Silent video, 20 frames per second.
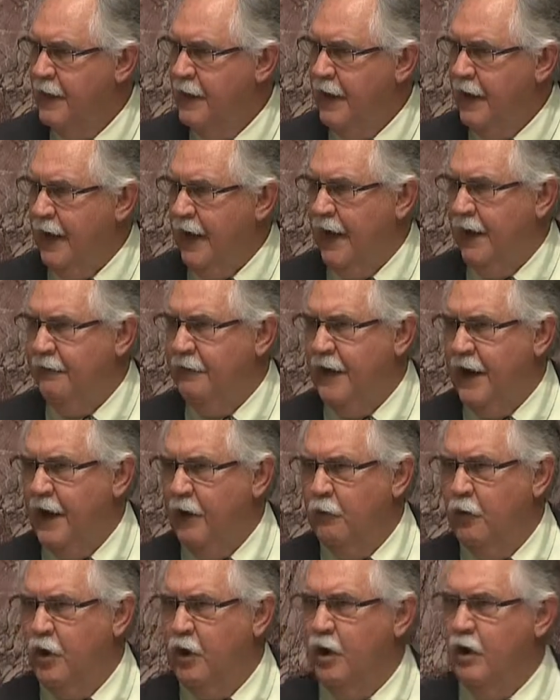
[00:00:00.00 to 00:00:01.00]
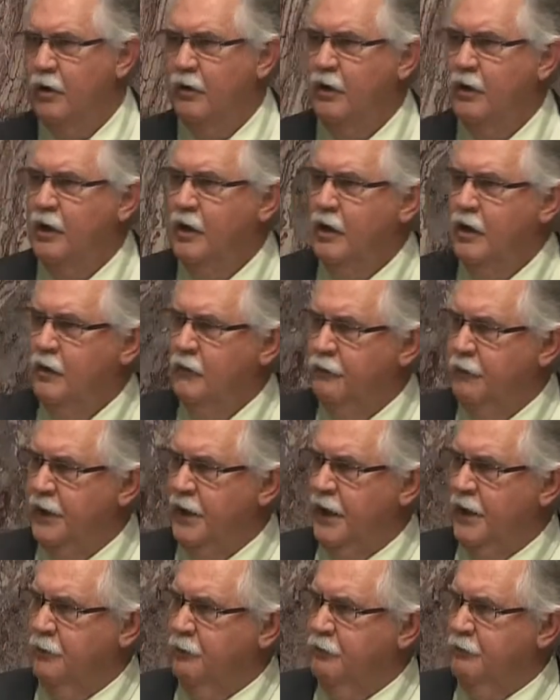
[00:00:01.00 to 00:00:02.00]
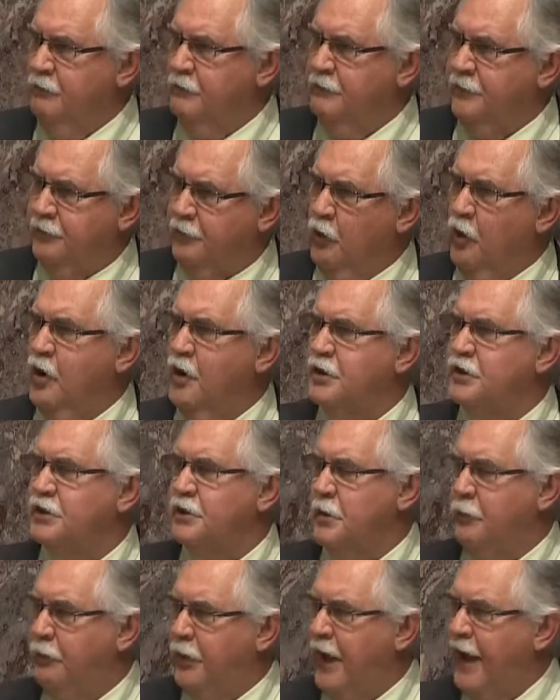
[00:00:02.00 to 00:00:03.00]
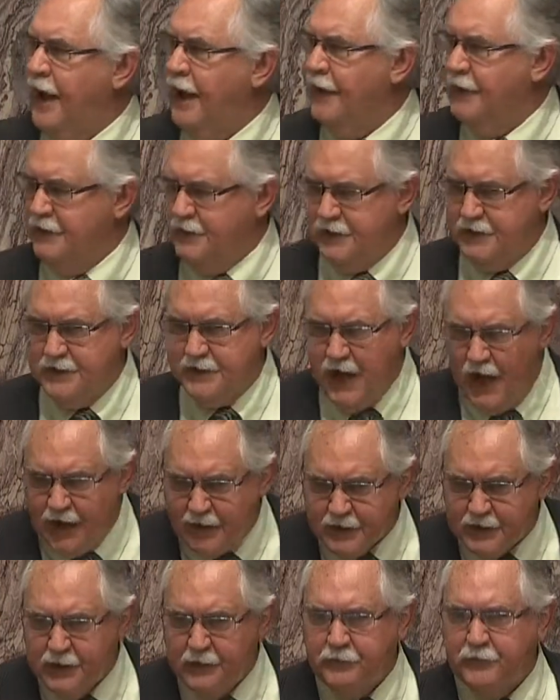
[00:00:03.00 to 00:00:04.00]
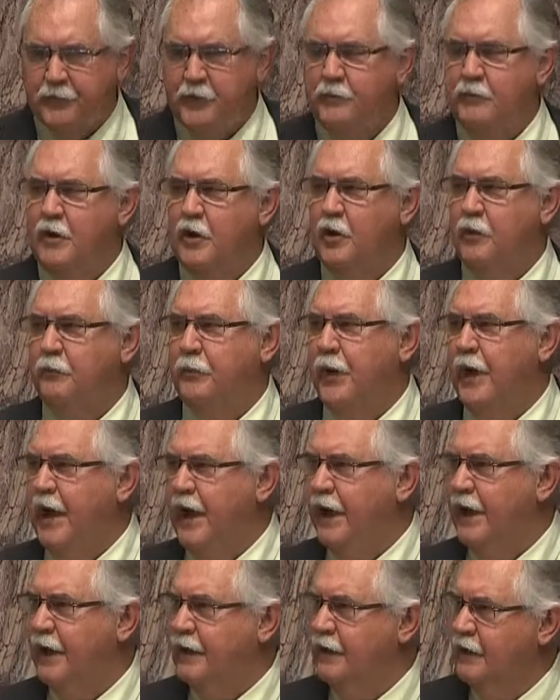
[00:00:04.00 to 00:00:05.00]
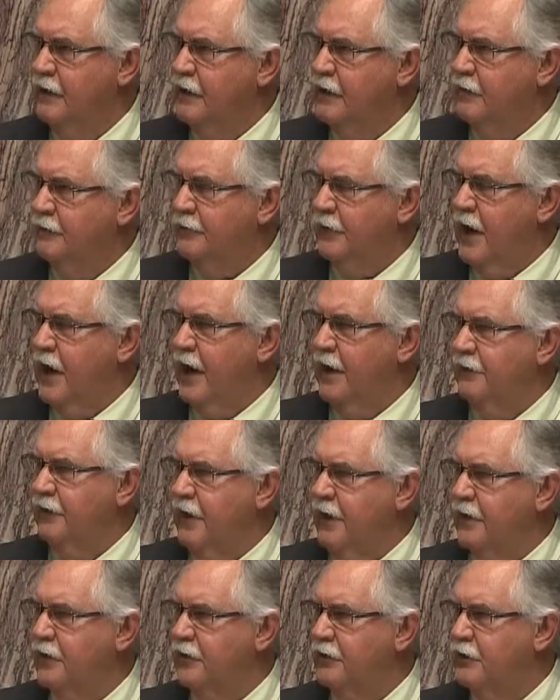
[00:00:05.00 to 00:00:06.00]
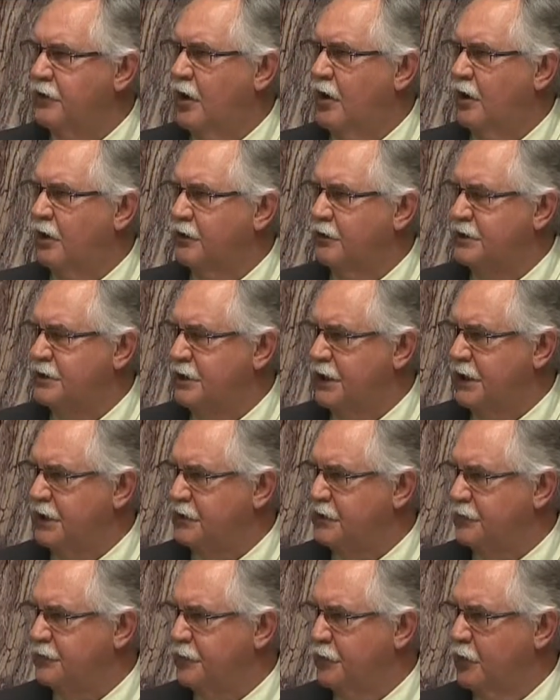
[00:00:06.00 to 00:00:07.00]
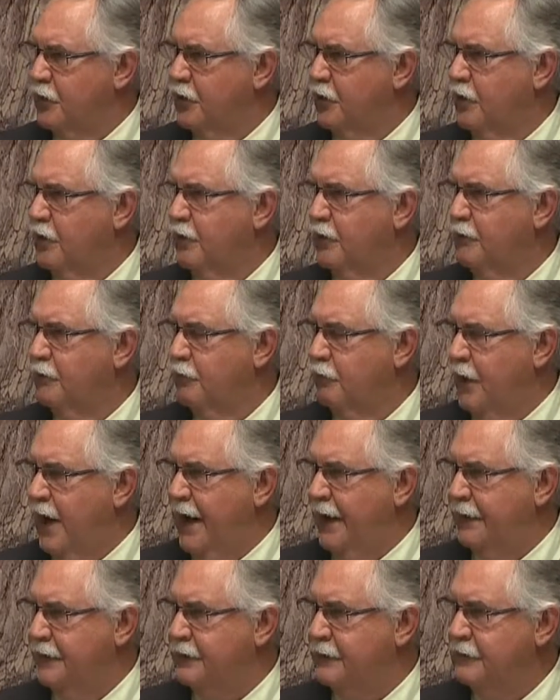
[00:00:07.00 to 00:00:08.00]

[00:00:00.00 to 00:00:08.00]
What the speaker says: and they were being forced to pay, deducted from their pay, $500 each for rent,